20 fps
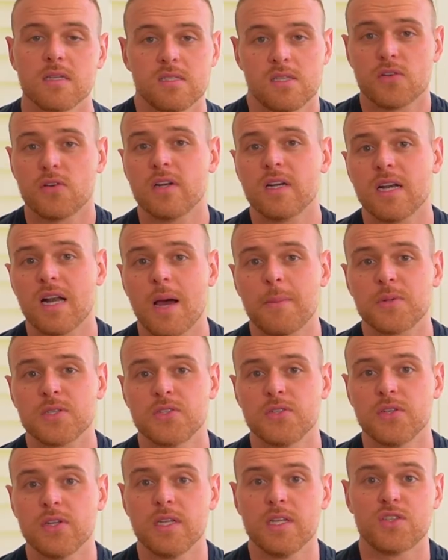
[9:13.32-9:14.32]
Consider it an
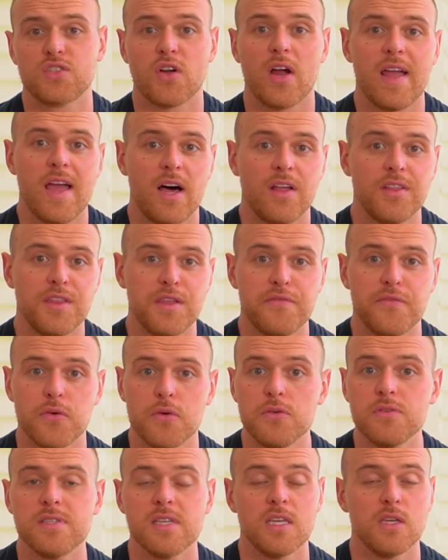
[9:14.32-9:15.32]
opportunity to try healthy
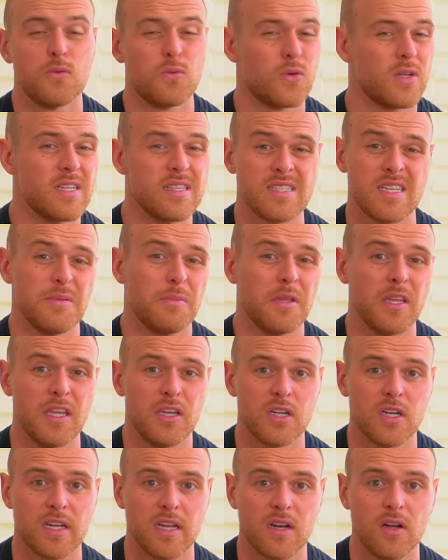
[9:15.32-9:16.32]
foods that you wouldn't typically
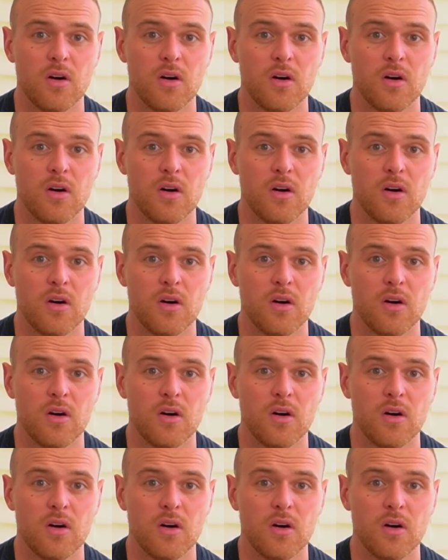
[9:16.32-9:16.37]
cook at